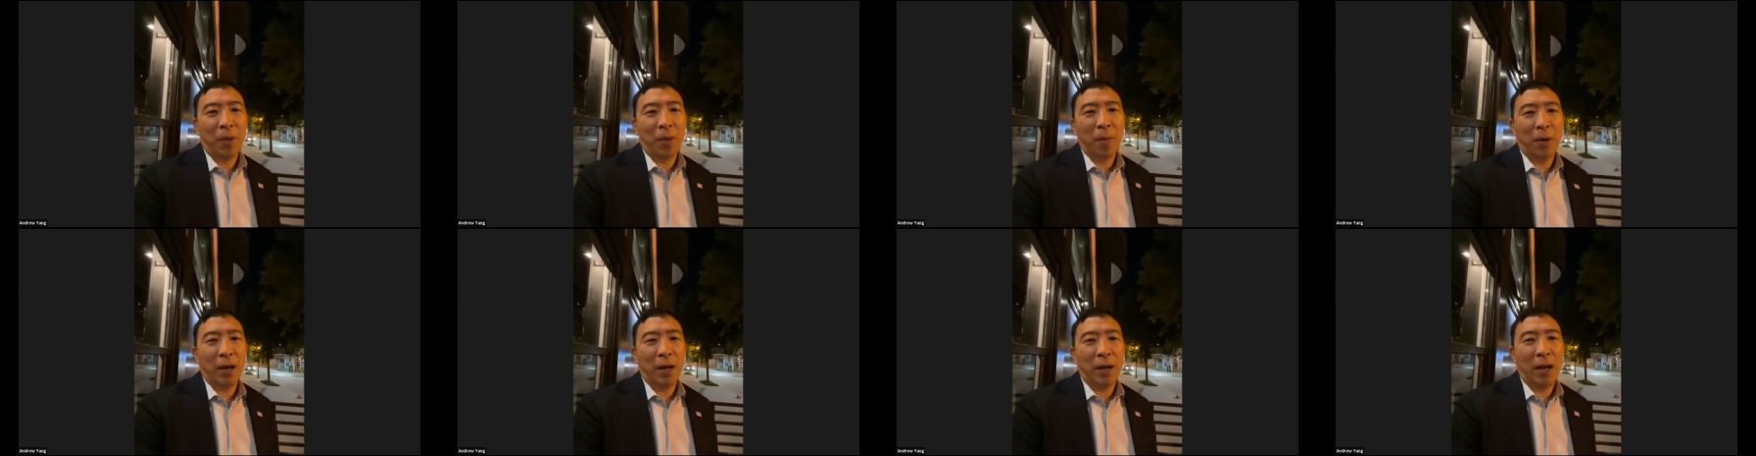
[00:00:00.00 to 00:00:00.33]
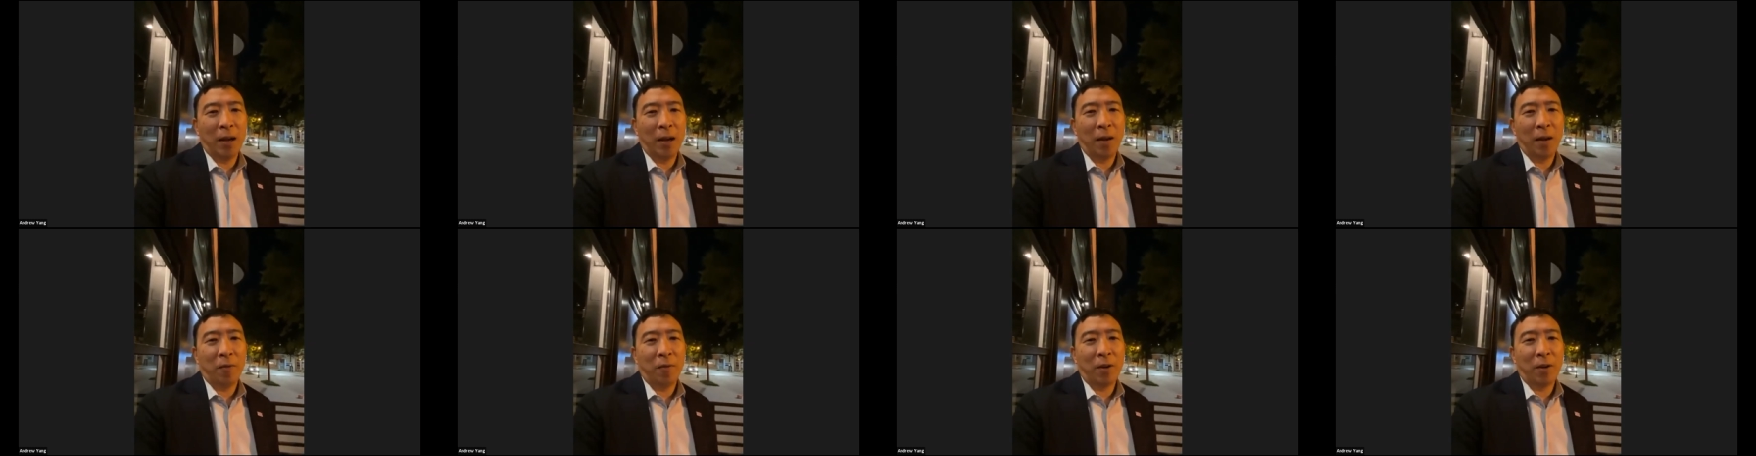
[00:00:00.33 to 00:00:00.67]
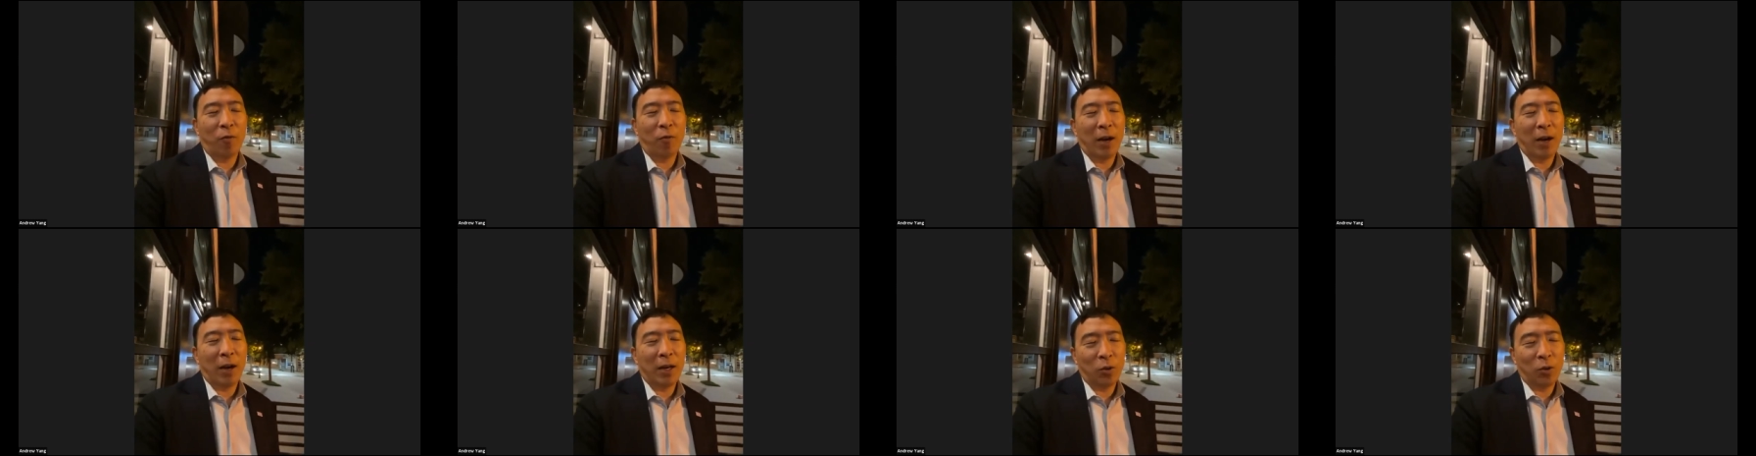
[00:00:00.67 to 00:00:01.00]
But
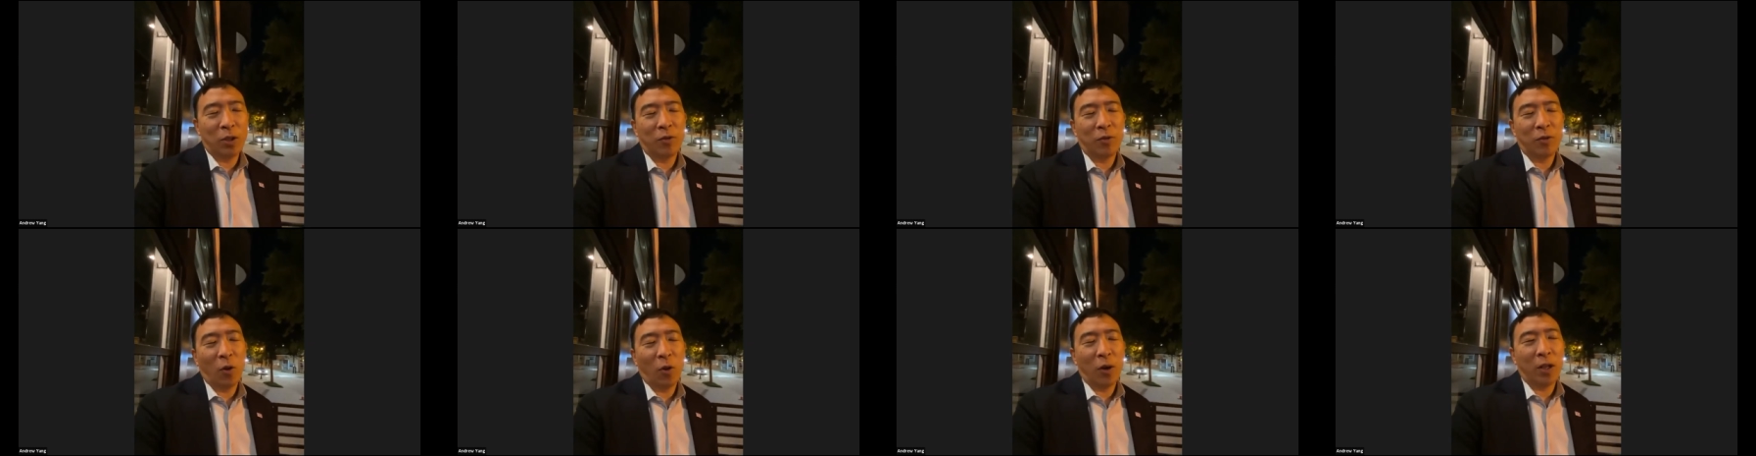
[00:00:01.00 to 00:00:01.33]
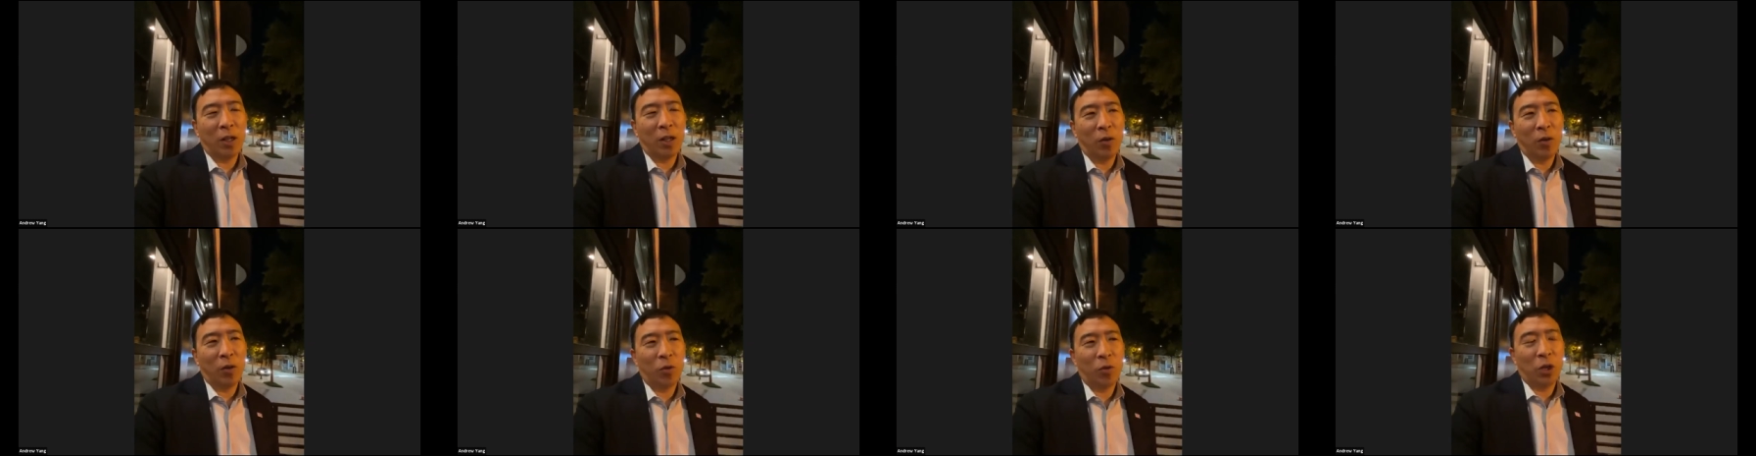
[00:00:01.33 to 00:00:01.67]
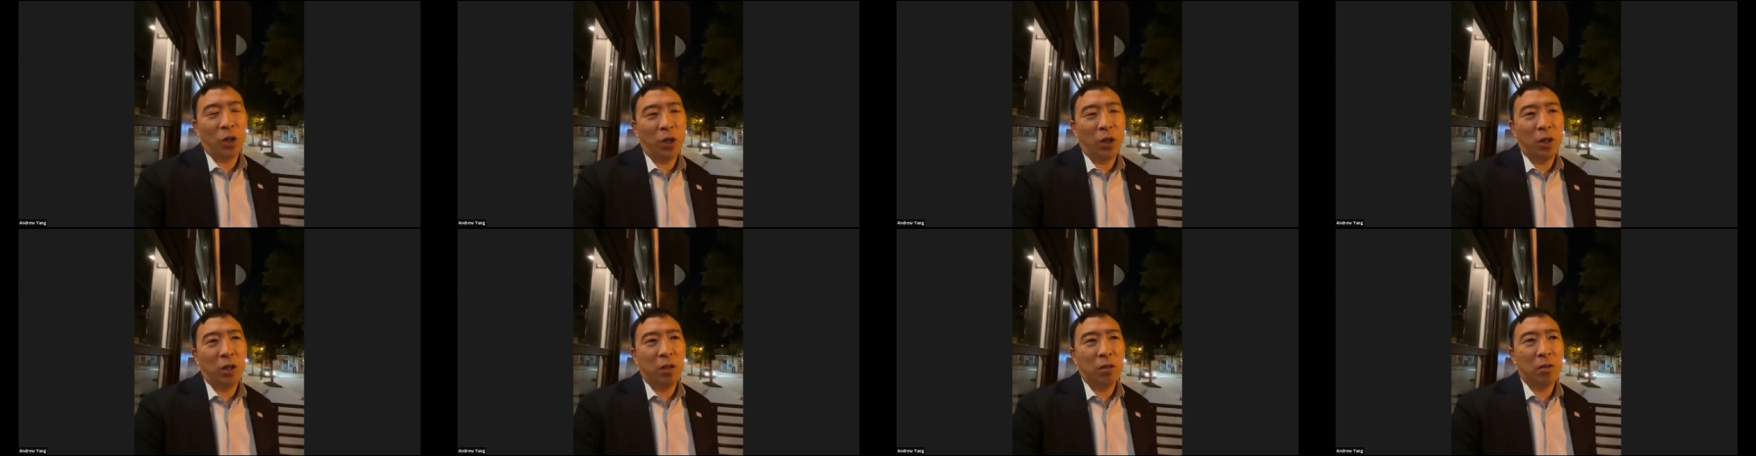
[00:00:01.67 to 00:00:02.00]
ranked choice voting, you
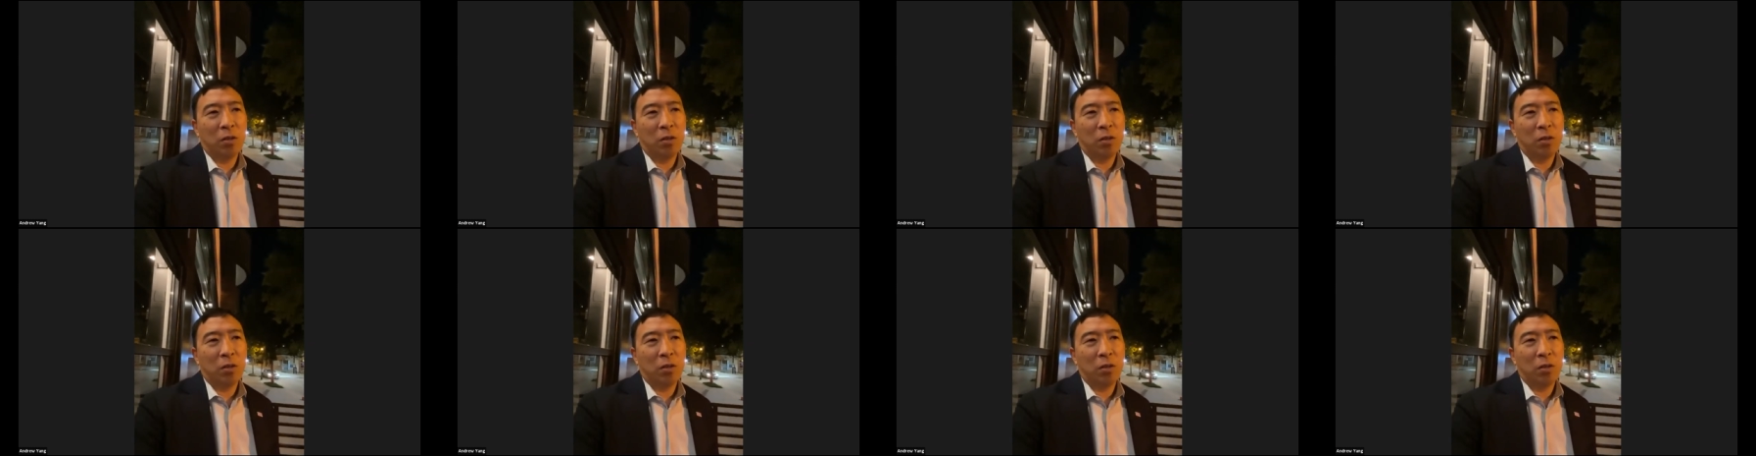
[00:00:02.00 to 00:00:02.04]
could.